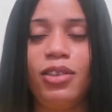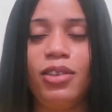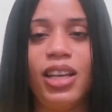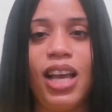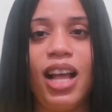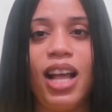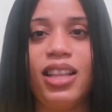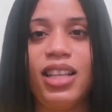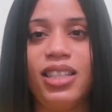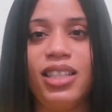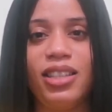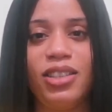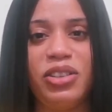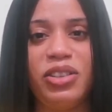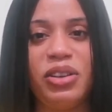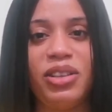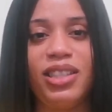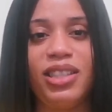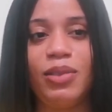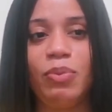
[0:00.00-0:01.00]
So yeah, this is
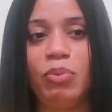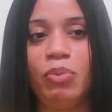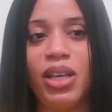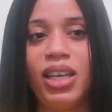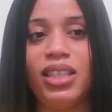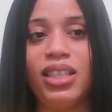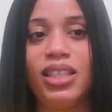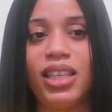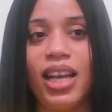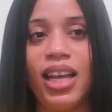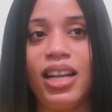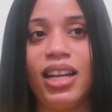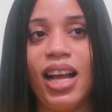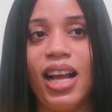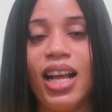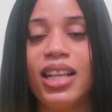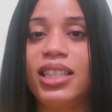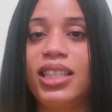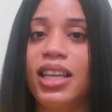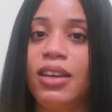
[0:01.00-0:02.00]
just me saying
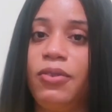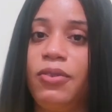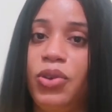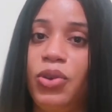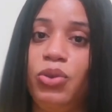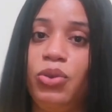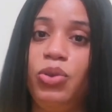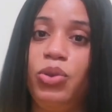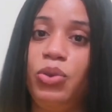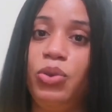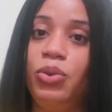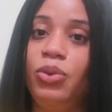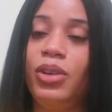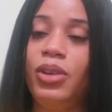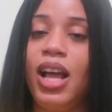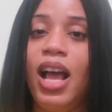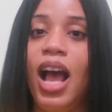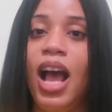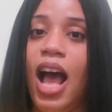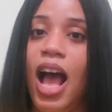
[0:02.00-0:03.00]
that if you do
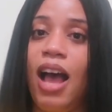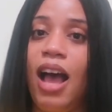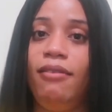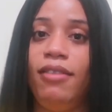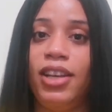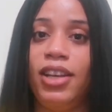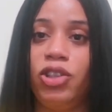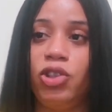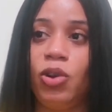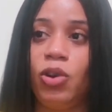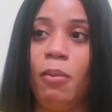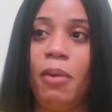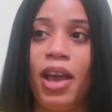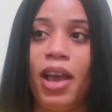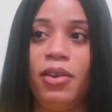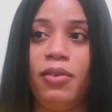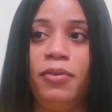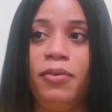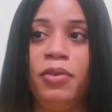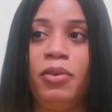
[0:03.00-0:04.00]
have a job
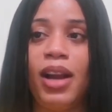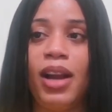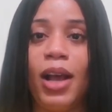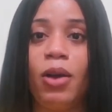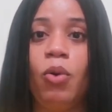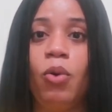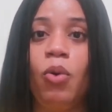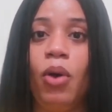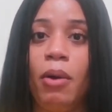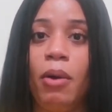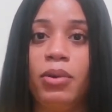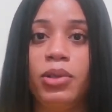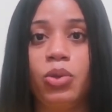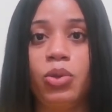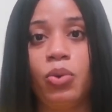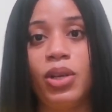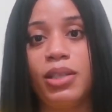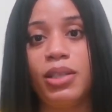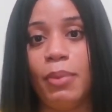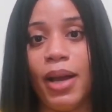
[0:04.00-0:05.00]
and you feel like, oh, I want
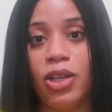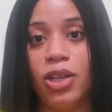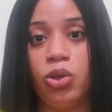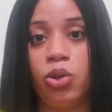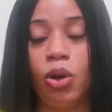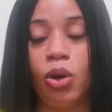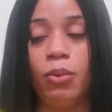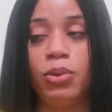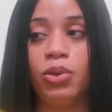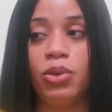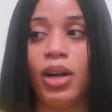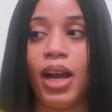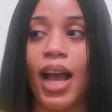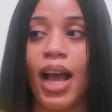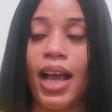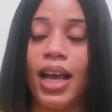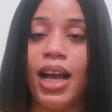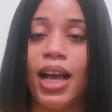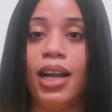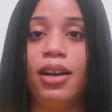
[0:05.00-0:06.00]
to quit my job so
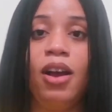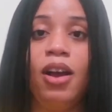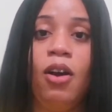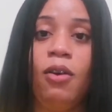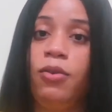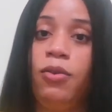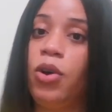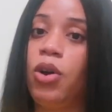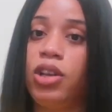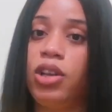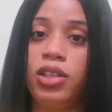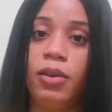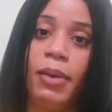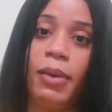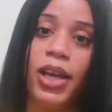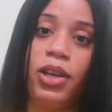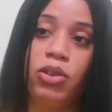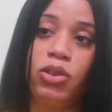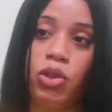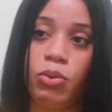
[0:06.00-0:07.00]
that I can focus on
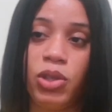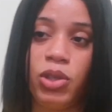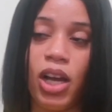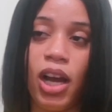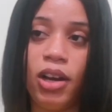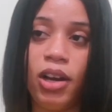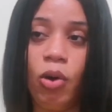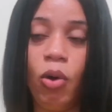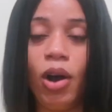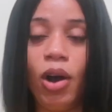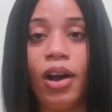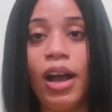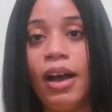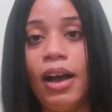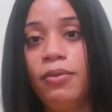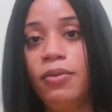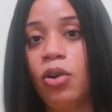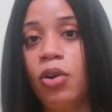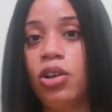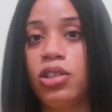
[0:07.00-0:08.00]
my YouTube channel or
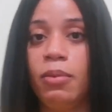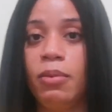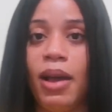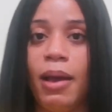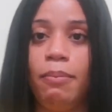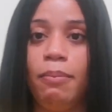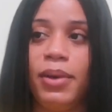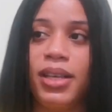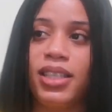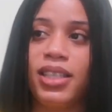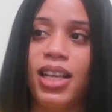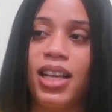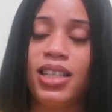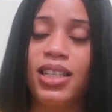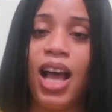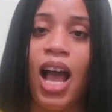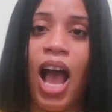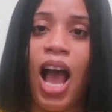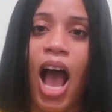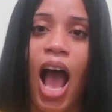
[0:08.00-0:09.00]
can focus on my business,
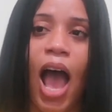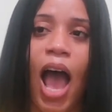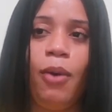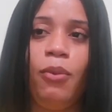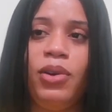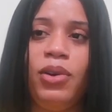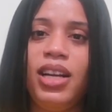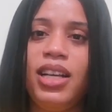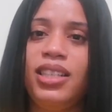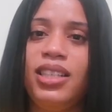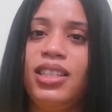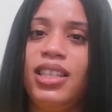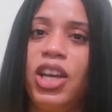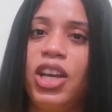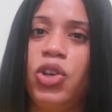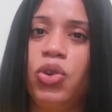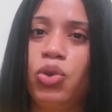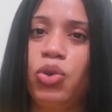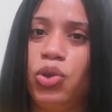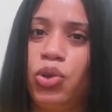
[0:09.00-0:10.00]
I wouldn't
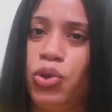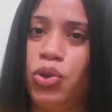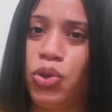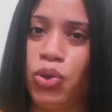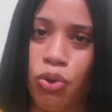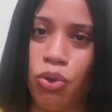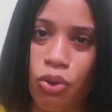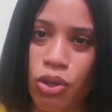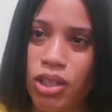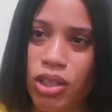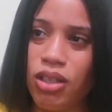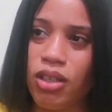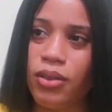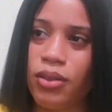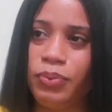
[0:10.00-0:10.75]
say you should.